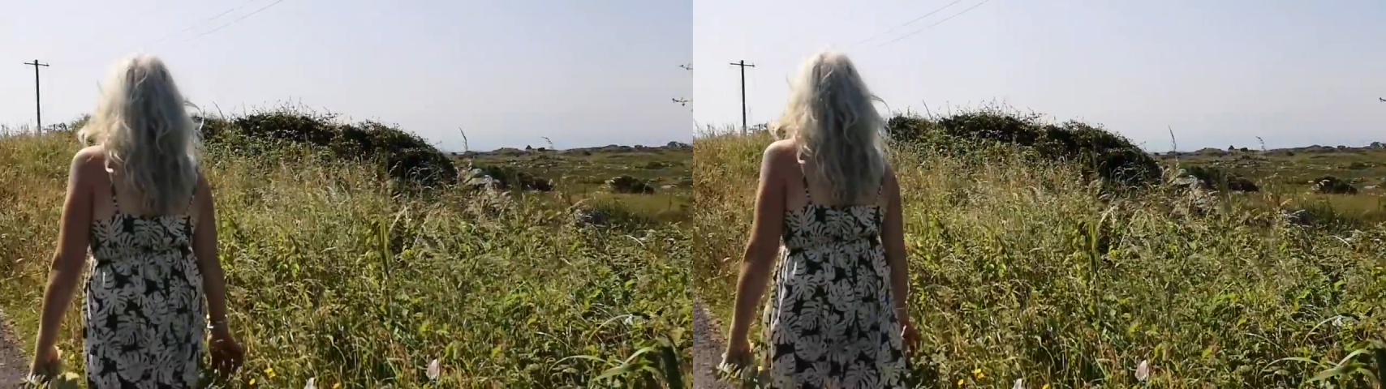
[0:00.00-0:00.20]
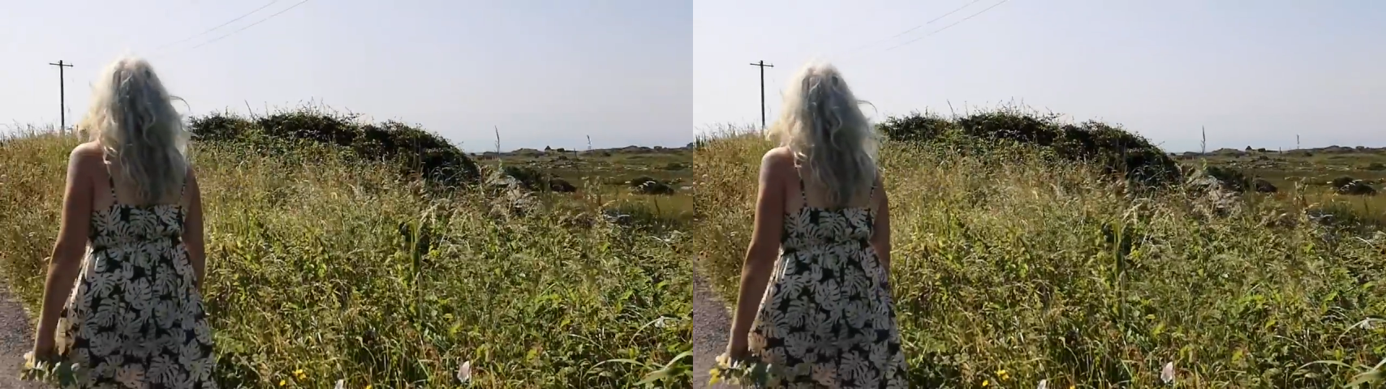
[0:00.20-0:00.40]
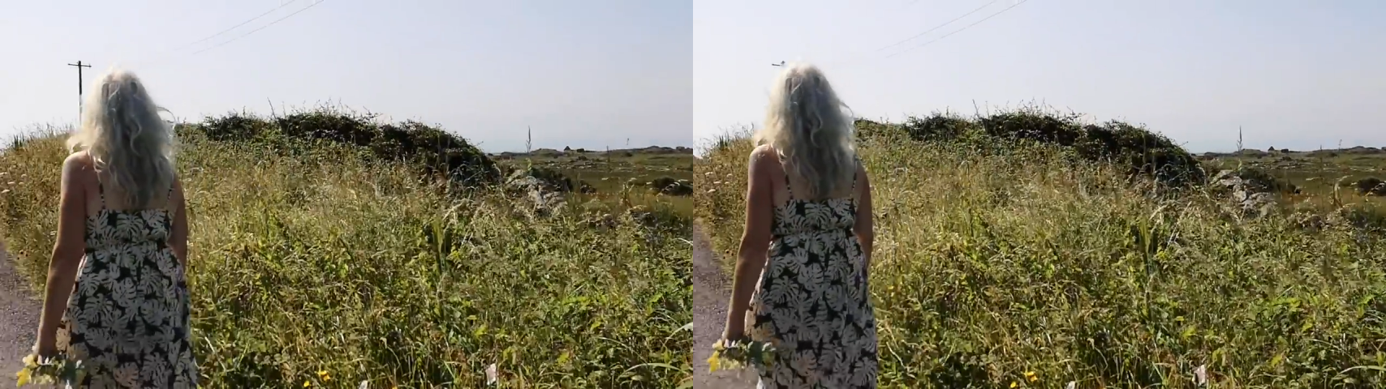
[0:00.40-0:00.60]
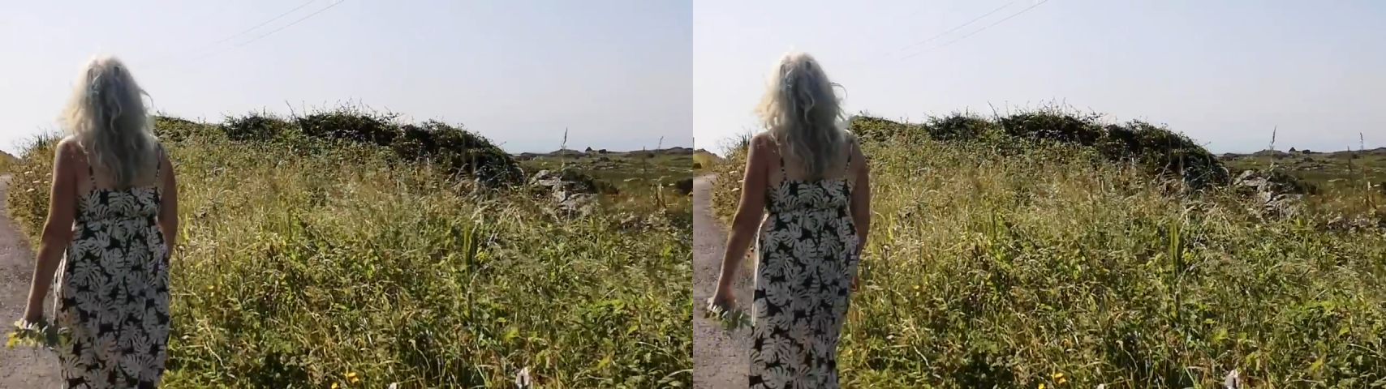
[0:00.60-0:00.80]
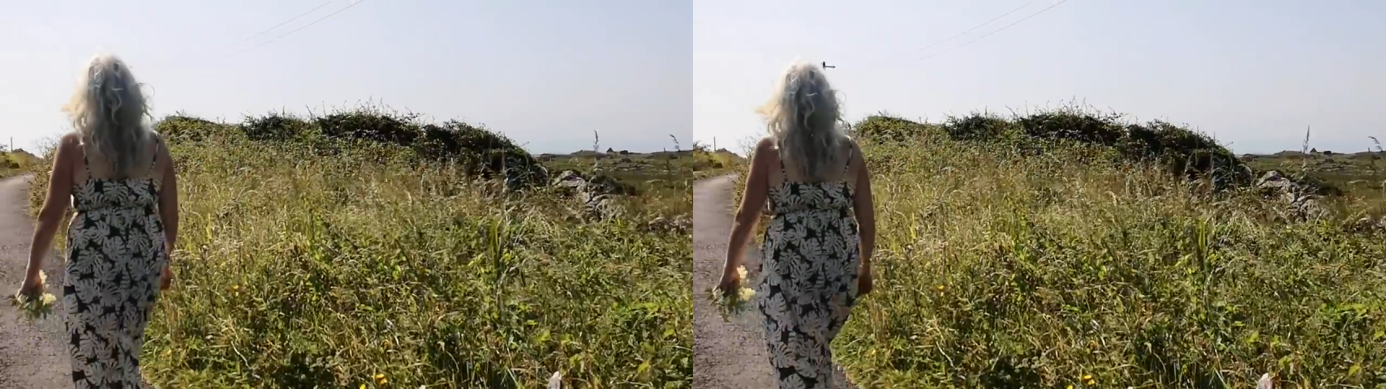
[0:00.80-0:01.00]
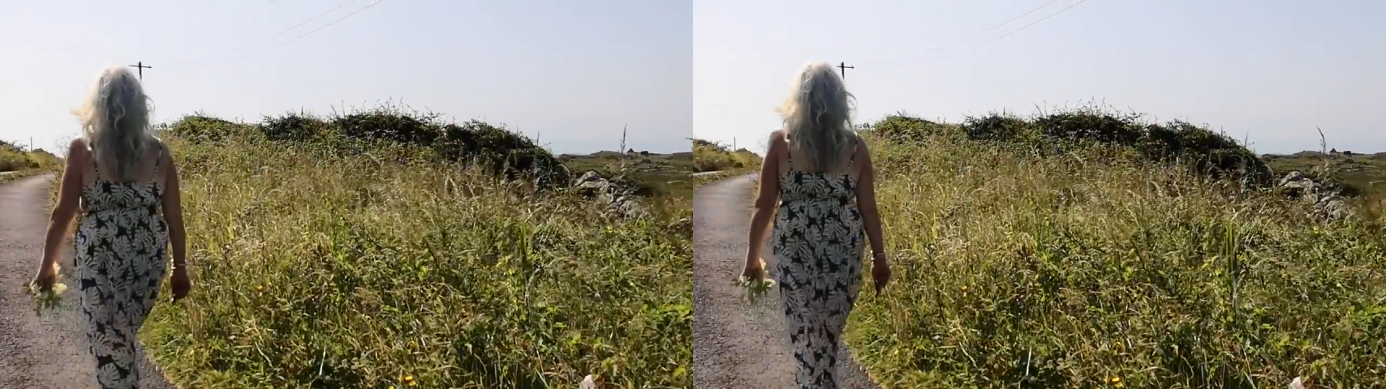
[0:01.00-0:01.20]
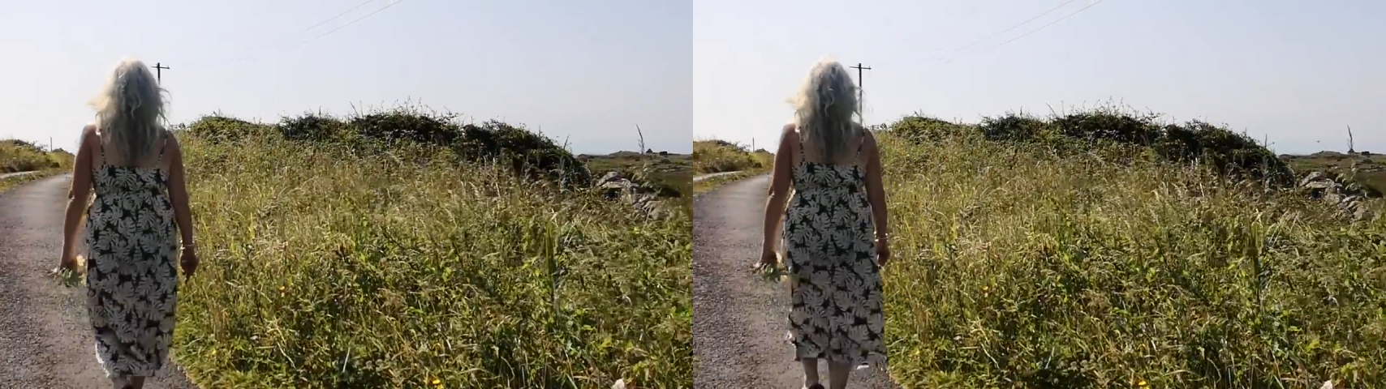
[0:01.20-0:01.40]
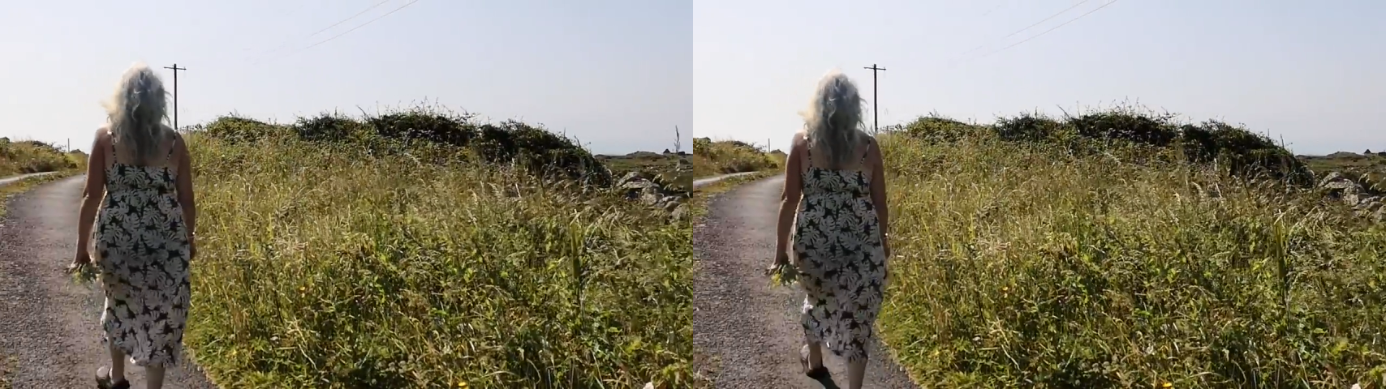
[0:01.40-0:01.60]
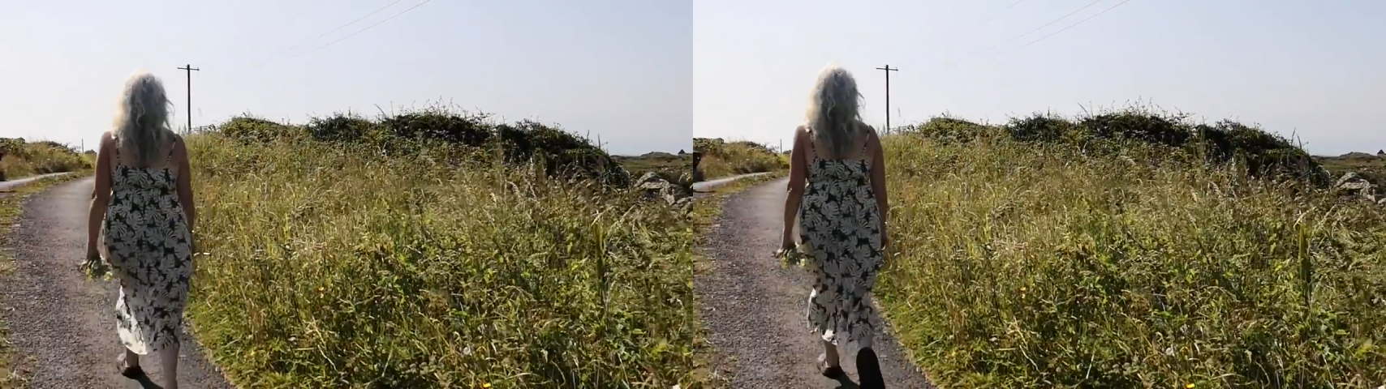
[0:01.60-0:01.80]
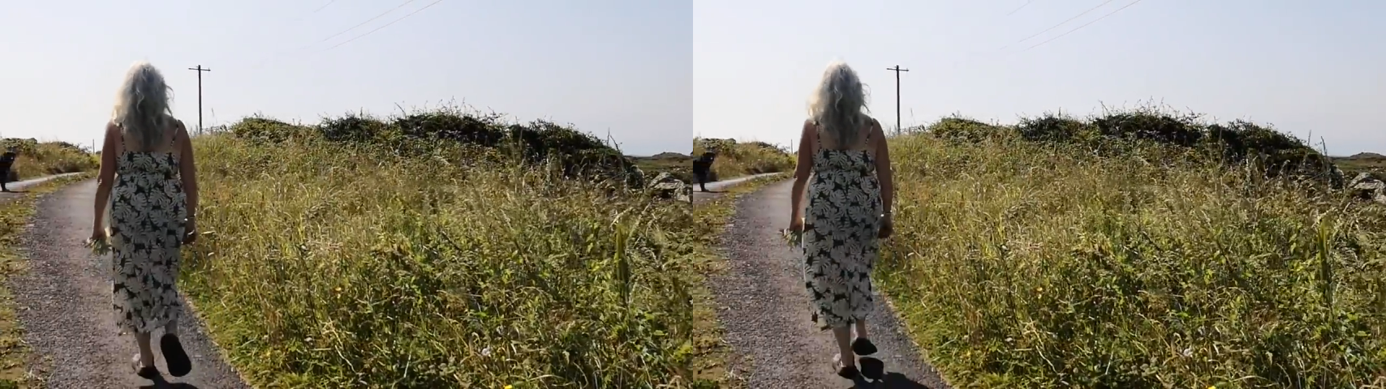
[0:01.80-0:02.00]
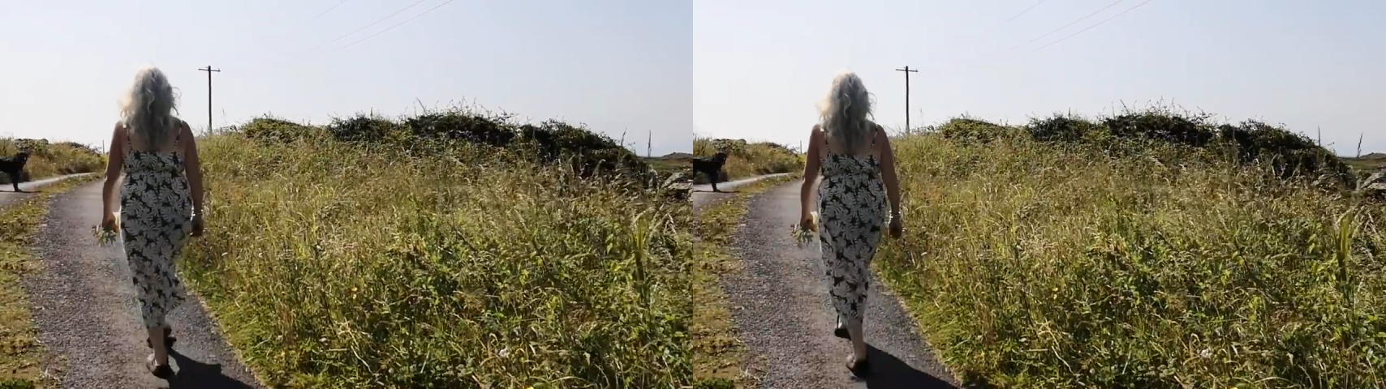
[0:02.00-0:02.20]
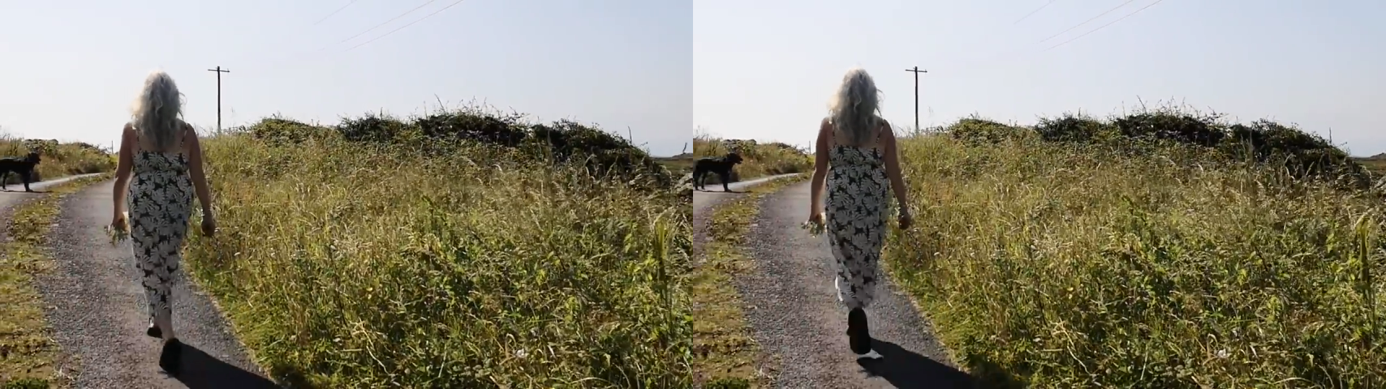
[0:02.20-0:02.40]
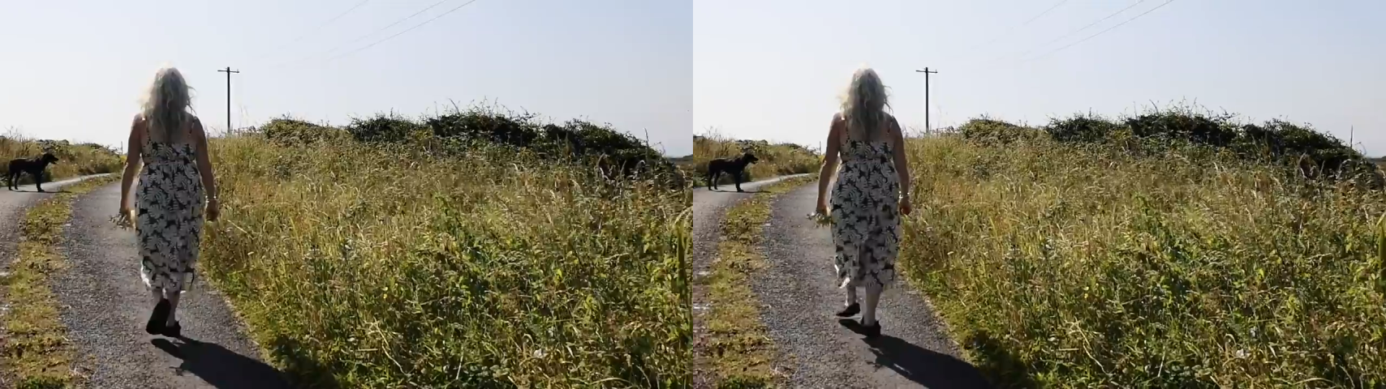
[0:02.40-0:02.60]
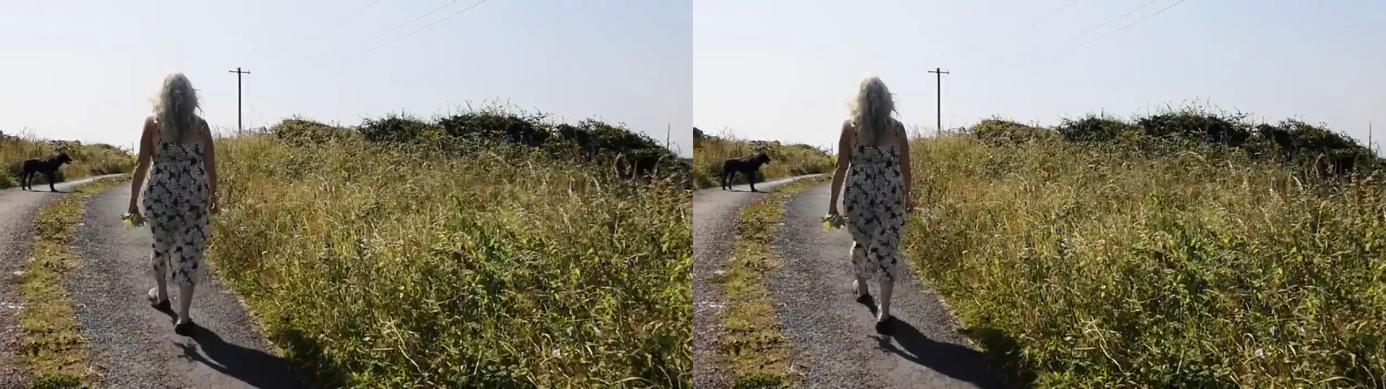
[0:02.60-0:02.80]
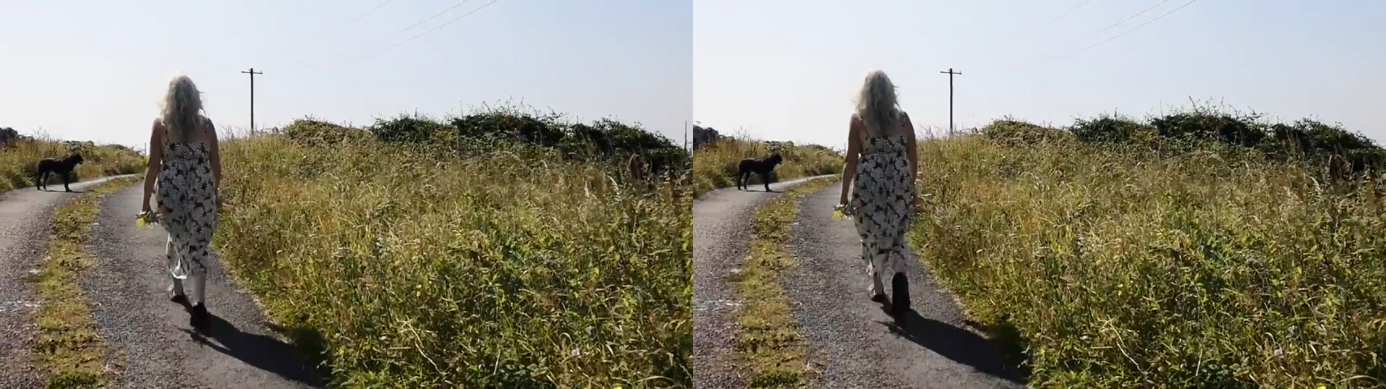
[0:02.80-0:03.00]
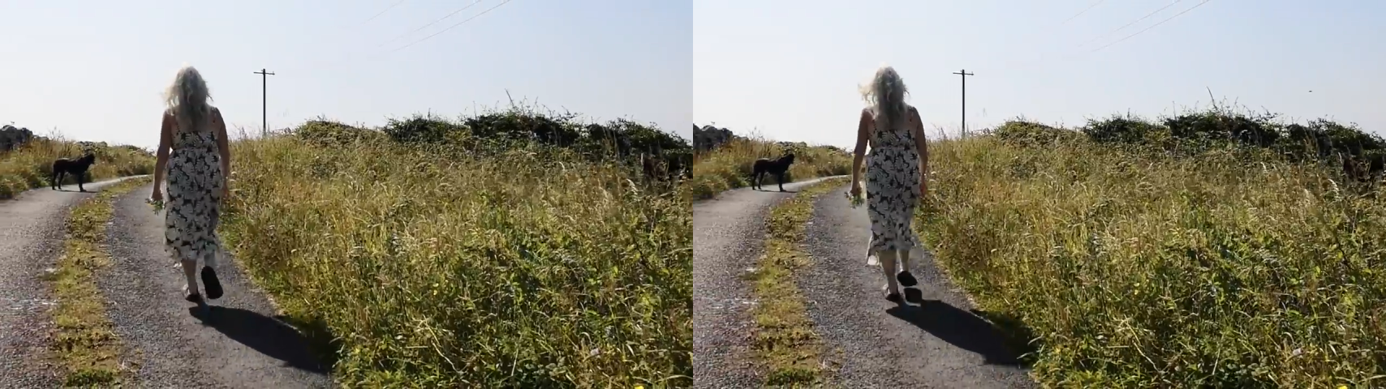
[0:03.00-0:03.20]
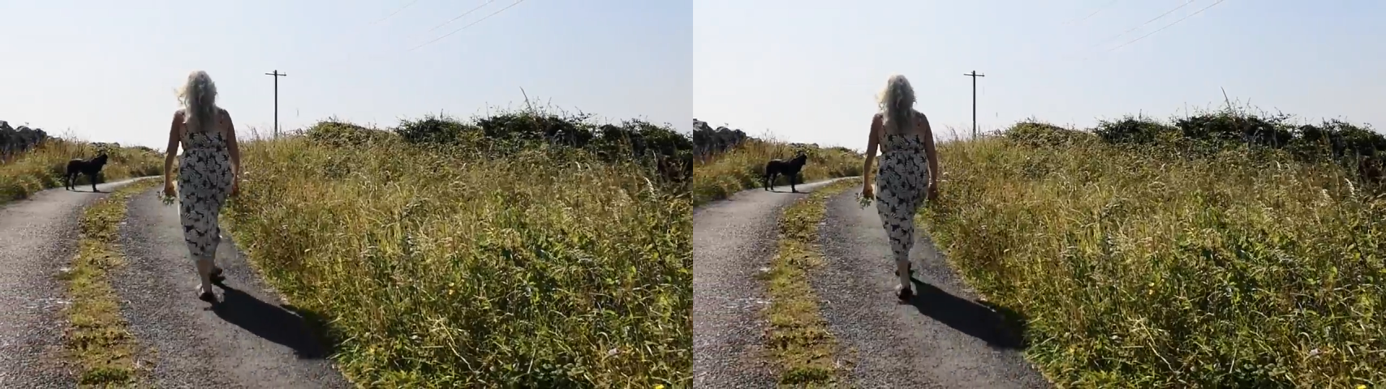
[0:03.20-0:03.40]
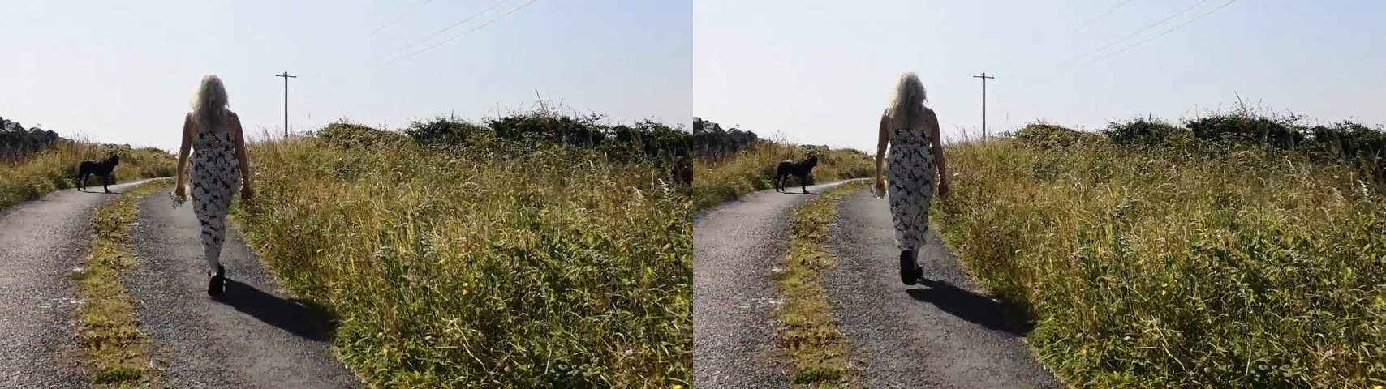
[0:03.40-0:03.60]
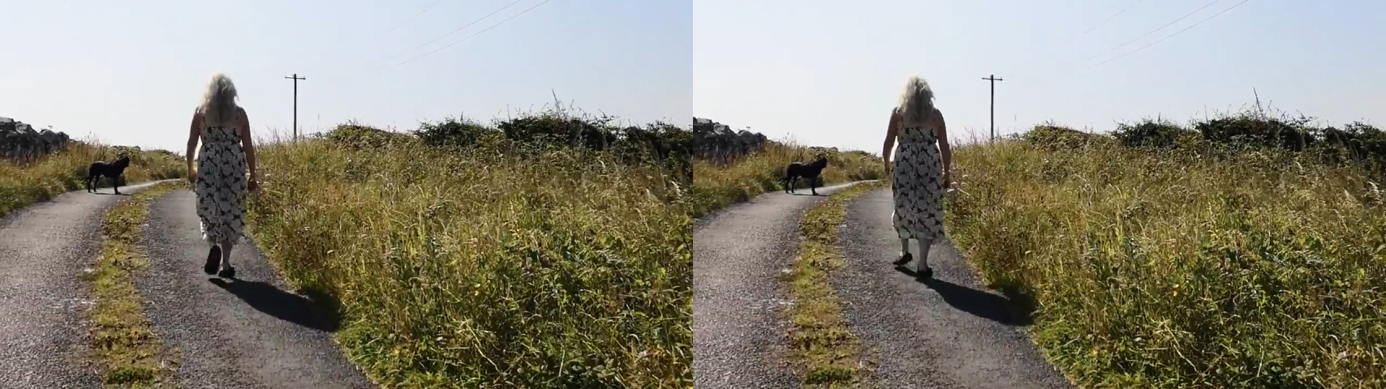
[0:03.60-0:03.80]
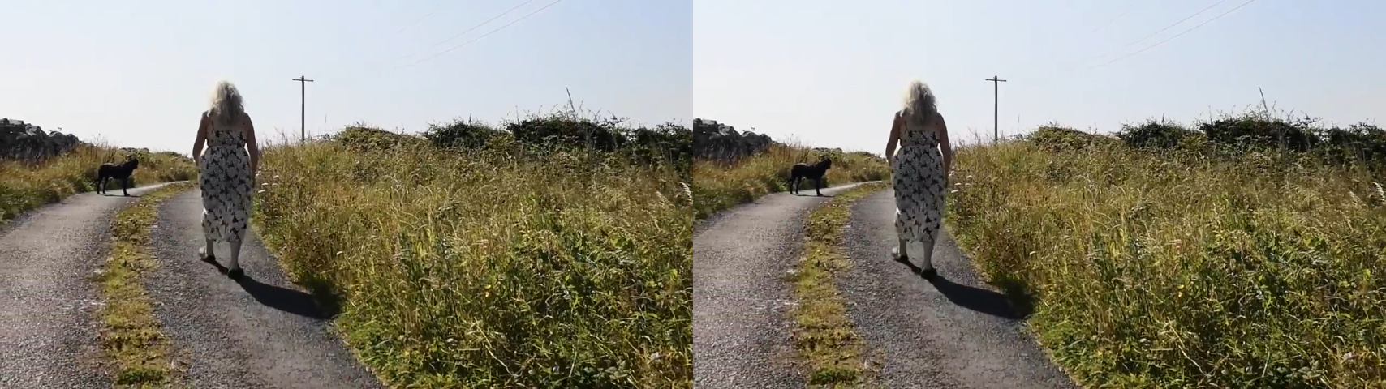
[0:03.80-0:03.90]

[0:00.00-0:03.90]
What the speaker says: No face is visible, so there are no lips to read.